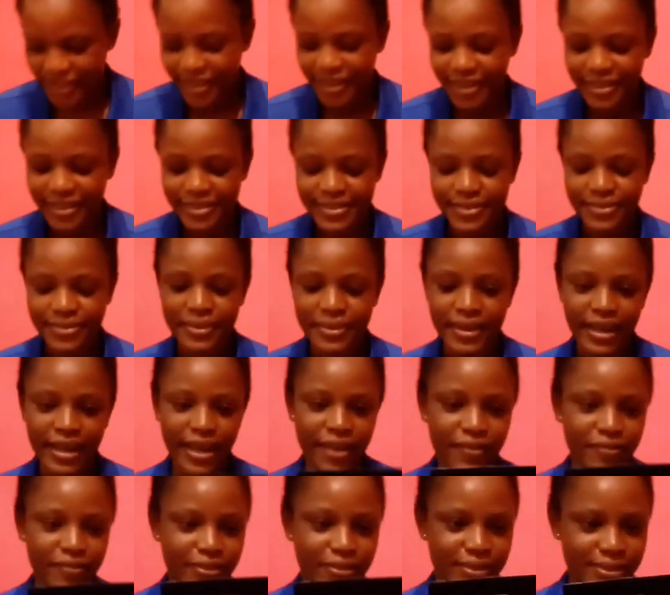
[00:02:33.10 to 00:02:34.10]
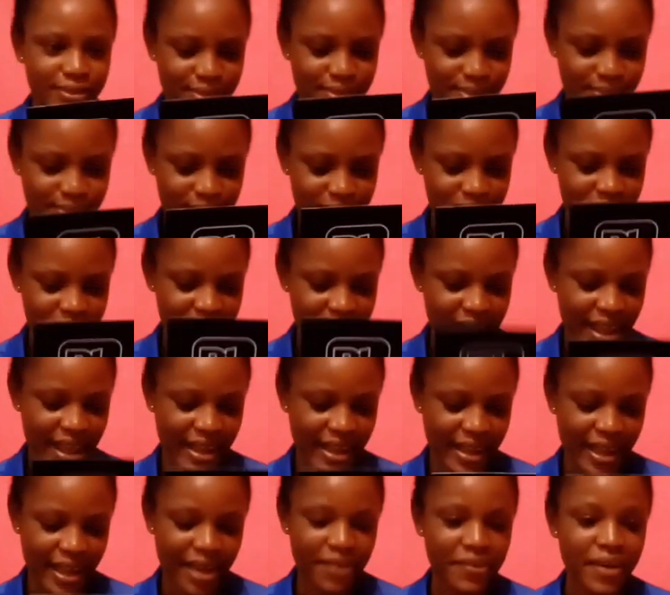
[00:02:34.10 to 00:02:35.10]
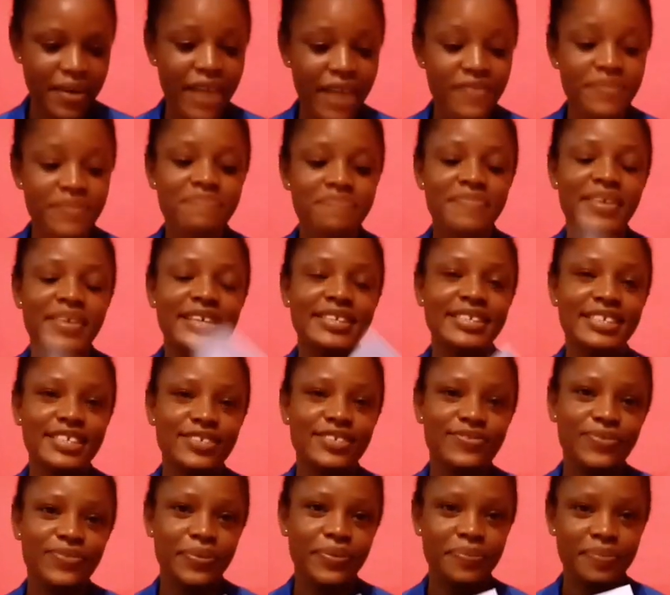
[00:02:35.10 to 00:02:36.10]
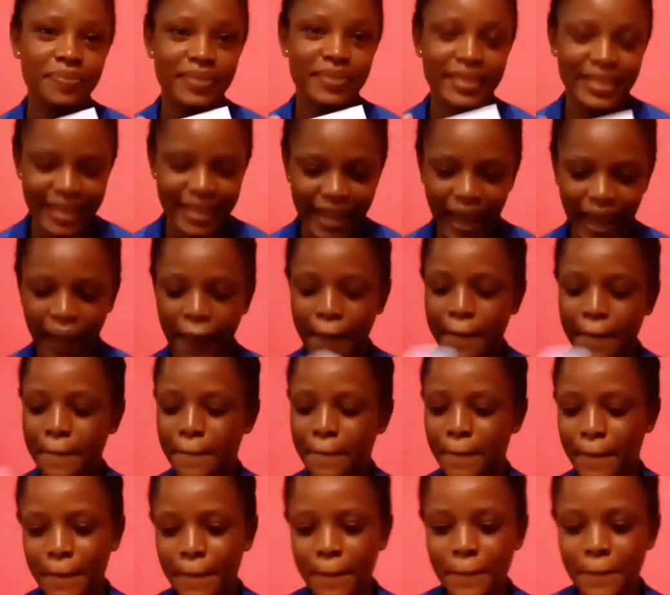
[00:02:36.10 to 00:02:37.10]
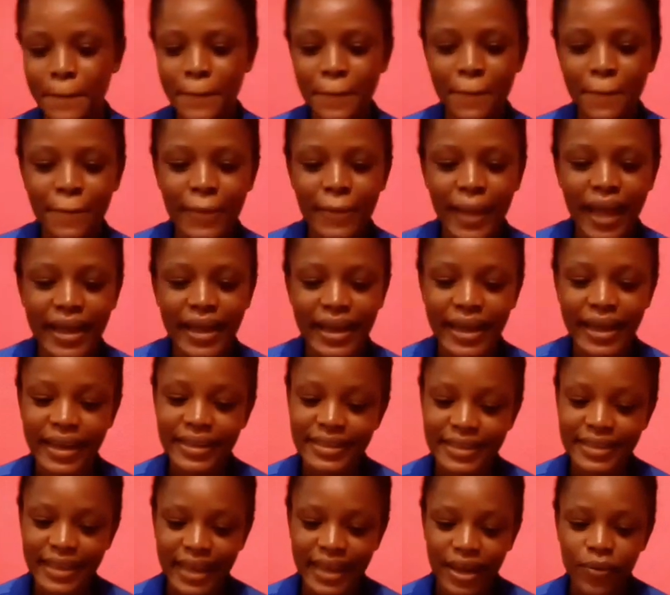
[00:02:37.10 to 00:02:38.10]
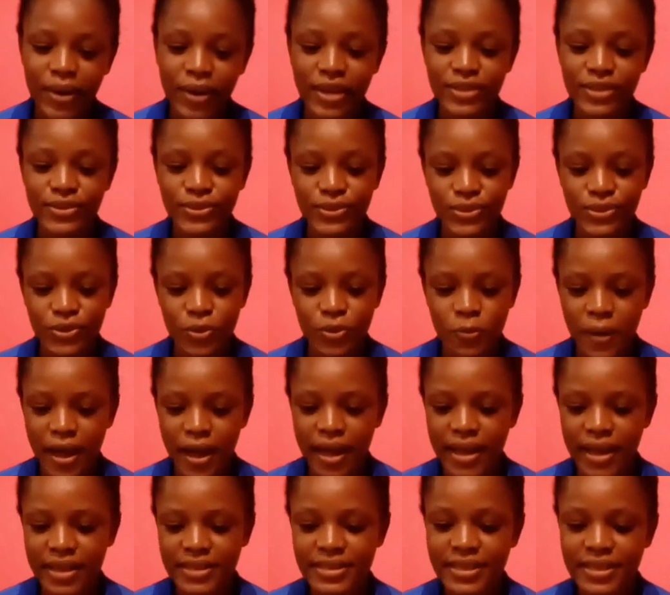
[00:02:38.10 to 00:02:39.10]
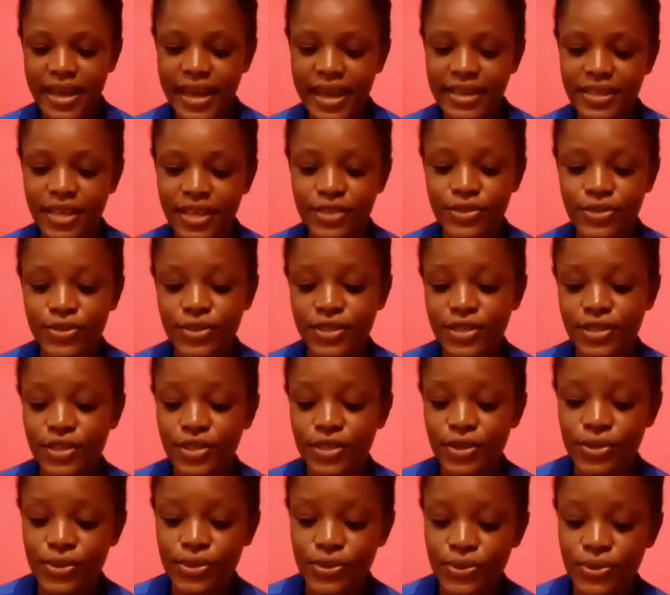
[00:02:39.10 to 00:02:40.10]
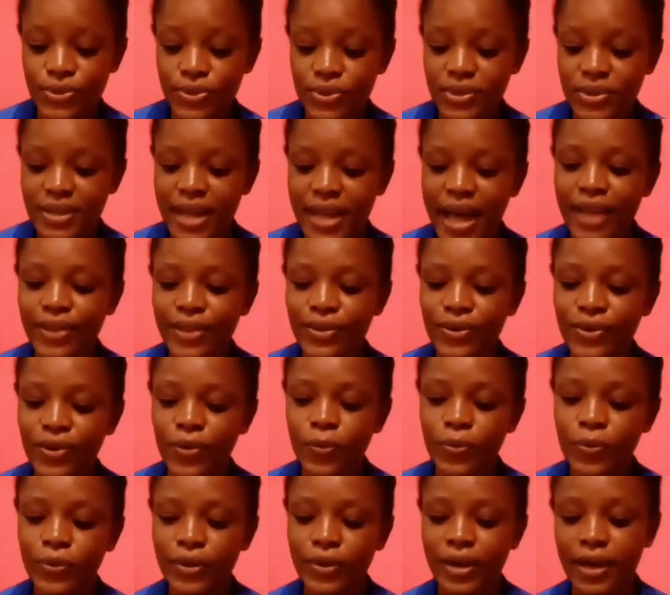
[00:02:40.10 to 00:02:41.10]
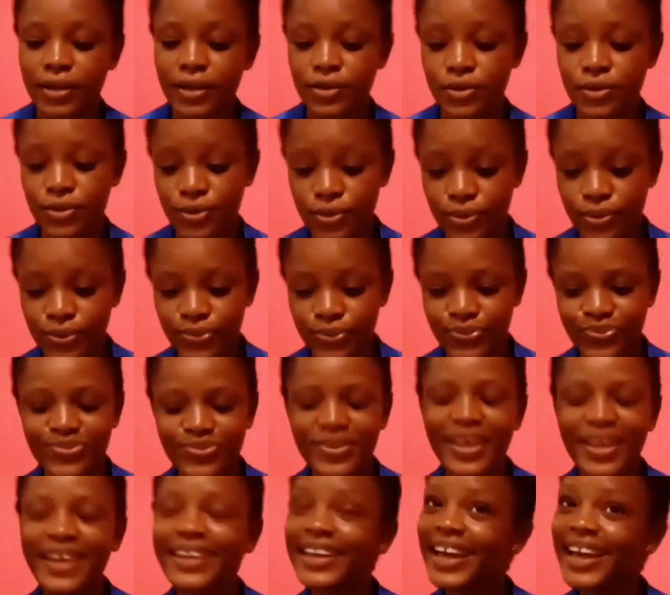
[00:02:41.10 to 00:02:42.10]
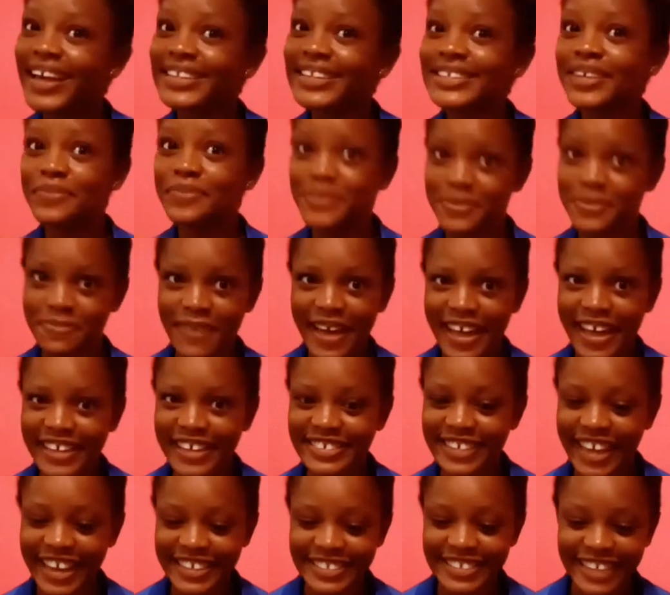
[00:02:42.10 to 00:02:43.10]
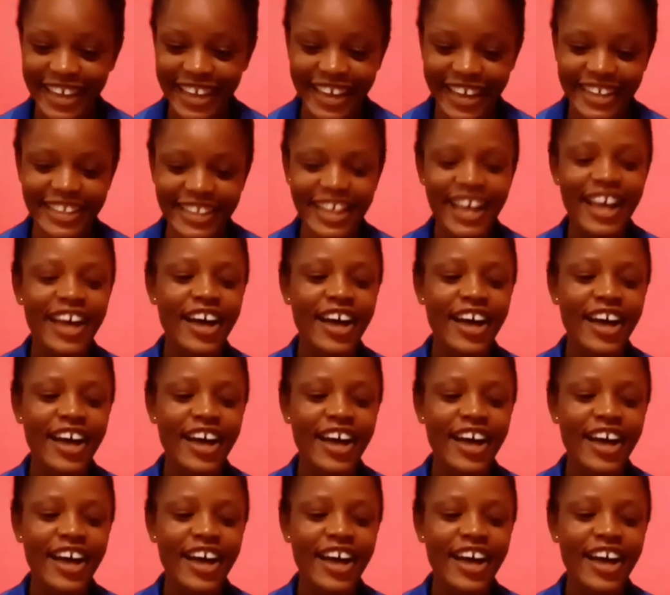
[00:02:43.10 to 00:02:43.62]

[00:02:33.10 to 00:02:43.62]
And then we have YouTube Black. And we have a message from them. ADA was super excited to see you soon and hope you are too. Yes, I'm super excited.